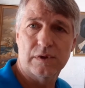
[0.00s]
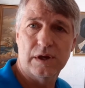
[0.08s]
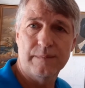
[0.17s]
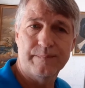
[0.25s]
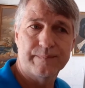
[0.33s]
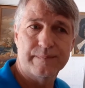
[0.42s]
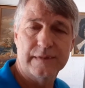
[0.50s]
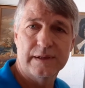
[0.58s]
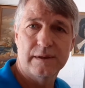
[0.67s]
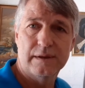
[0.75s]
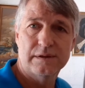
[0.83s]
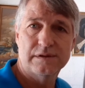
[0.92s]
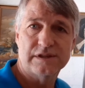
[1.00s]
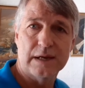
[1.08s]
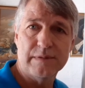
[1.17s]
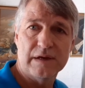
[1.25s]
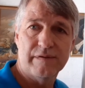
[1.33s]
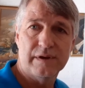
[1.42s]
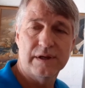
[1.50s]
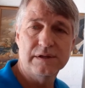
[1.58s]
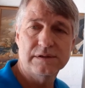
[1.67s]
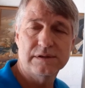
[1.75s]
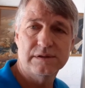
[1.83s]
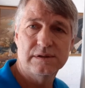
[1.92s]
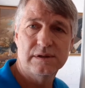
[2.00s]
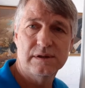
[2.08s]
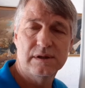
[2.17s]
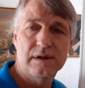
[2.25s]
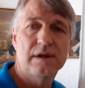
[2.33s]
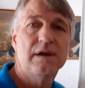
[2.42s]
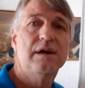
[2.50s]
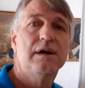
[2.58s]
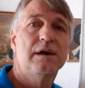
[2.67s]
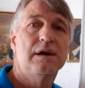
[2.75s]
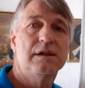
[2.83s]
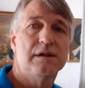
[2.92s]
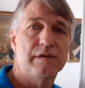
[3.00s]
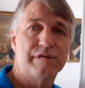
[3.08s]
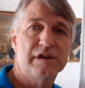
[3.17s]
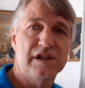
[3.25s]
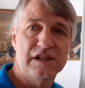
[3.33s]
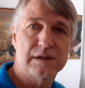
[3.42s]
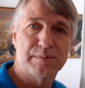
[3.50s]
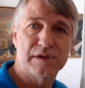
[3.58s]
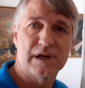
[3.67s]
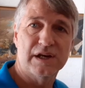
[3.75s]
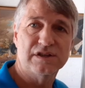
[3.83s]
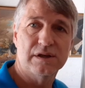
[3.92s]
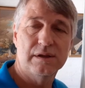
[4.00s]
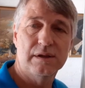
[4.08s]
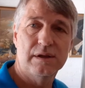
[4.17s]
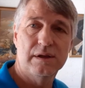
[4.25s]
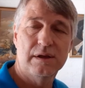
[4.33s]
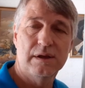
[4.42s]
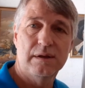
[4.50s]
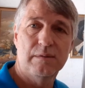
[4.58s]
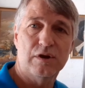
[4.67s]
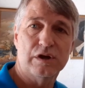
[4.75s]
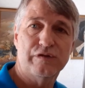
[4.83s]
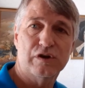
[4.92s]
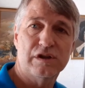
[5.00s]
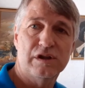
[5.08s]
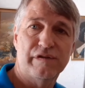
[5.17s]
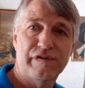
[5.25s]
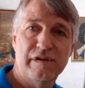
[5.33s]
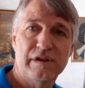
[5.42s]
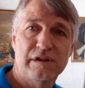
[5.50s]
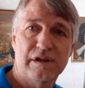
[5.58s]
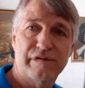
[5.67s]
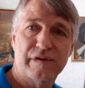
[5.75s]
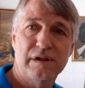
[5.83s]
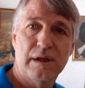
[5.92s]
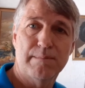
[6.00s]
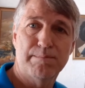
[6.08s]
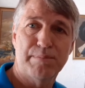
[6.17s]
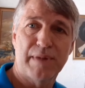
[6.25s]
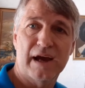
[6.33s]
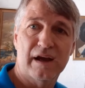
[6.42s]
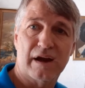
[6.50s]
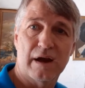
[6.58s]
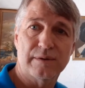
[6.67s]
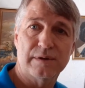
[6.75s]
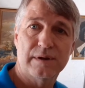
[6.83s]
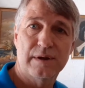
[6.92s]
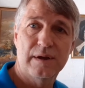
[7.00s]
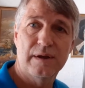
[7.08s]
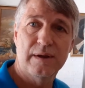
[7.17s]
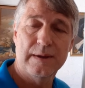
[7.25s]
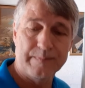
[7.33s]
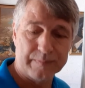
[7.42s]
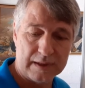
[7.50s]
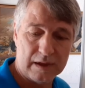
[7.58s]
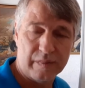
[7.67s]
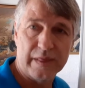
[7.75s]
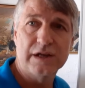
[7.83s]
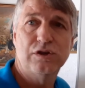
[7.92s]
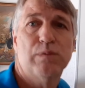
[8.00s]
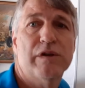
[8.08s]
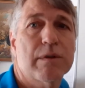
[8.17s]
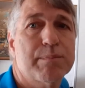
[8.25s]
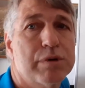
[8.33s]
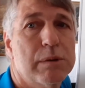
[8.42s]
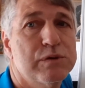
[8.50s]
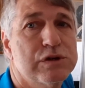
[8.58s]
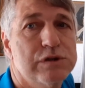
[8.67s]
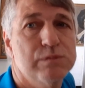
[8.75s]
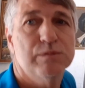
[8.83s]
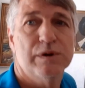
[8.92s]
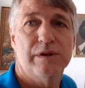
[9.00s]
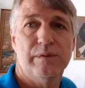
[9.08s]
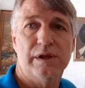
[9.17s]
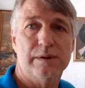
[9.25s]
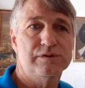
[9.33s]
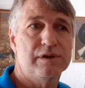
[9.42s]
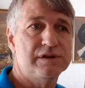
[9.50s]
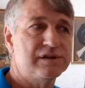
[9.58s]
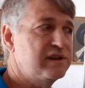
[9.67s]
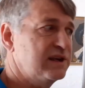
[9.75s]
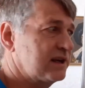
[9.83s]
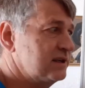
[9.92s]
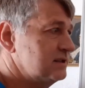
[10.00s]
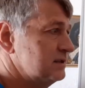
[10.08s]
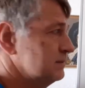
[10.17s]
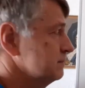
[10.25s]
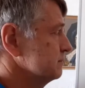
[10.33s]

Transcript: Okay? Same evidence, different interpretation. Because we've got a different, different background. And that is one of the problems when it comes to these theories.